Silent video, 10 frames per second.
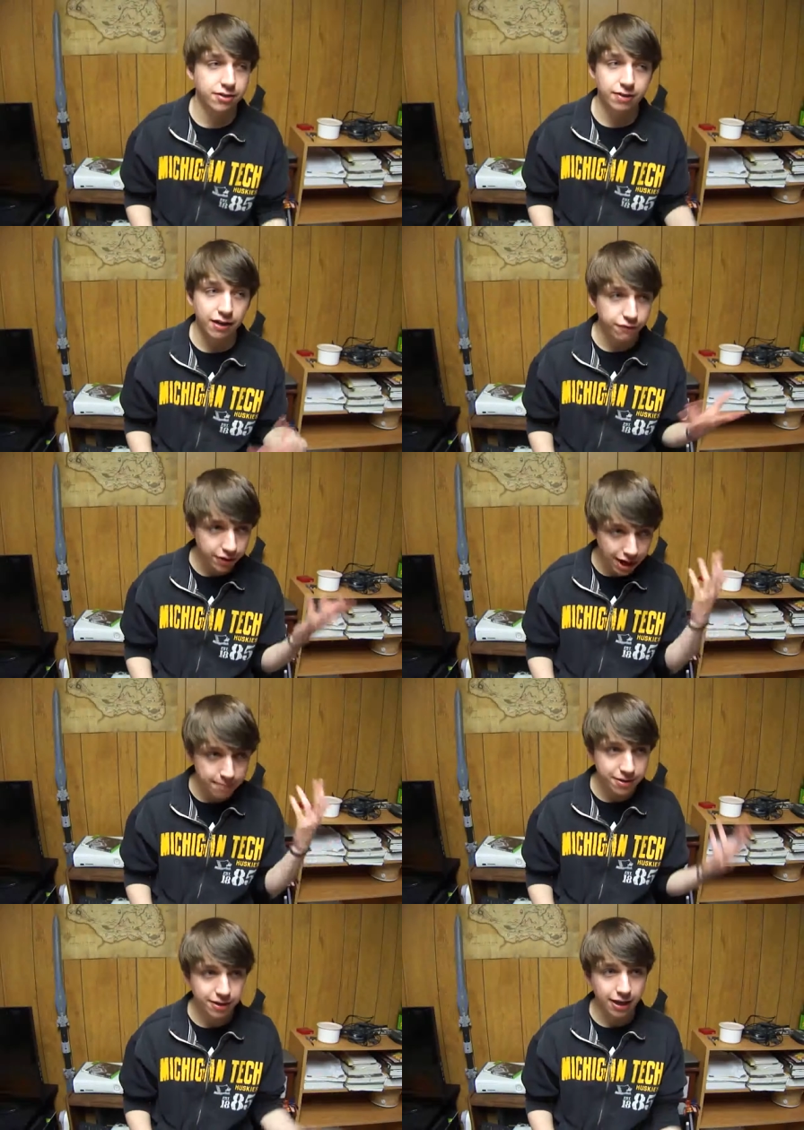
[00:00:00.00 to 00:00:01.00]
You get a free
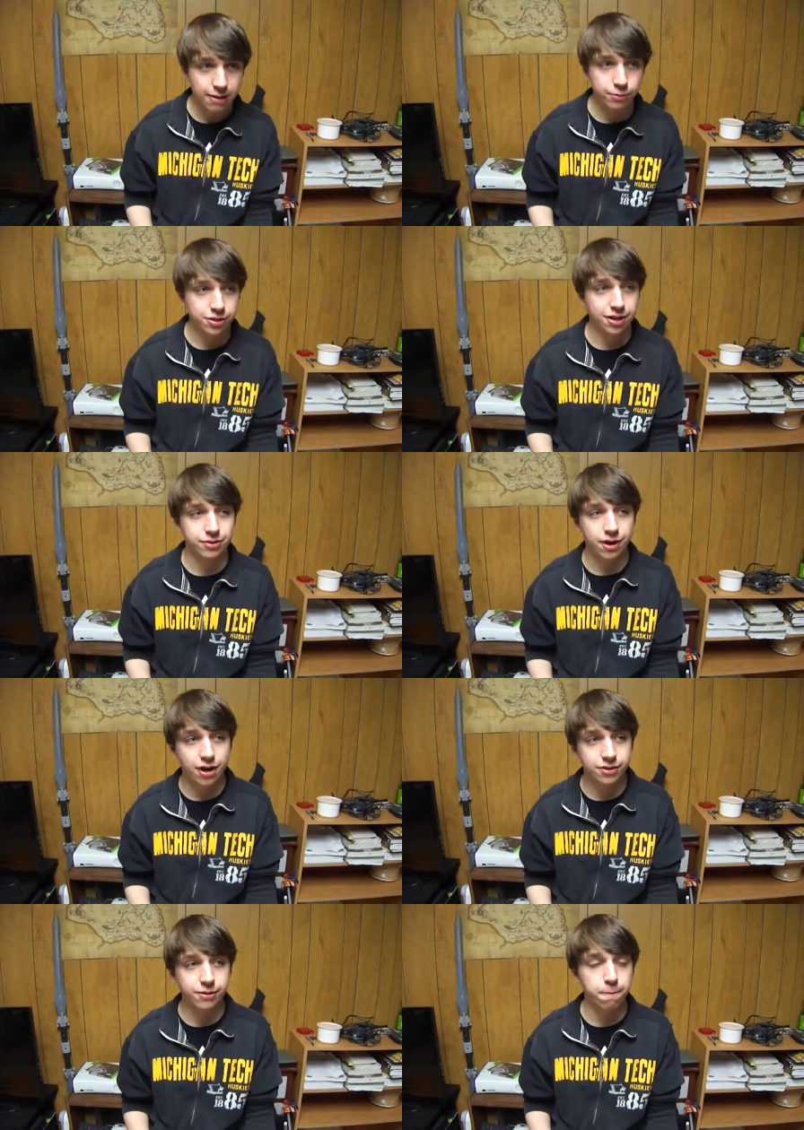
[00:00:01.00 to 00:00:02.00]
copy of the game, which sounds
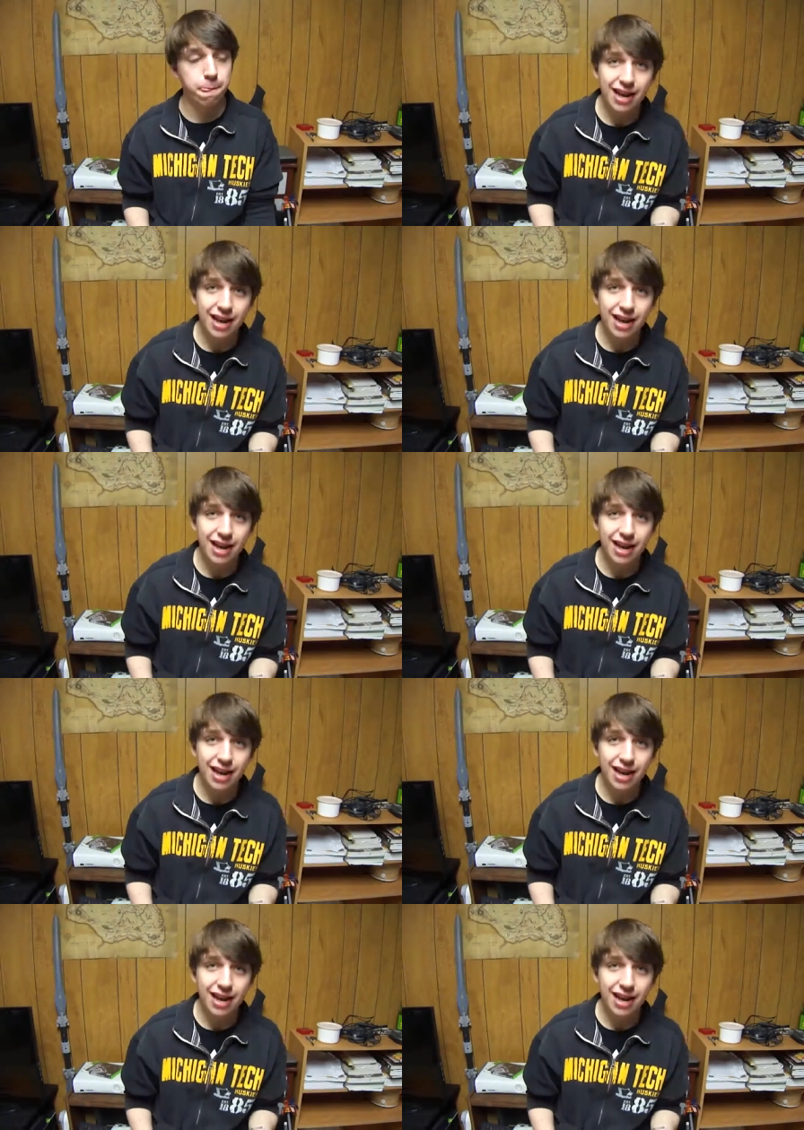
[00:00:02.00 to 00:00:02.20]
awesome.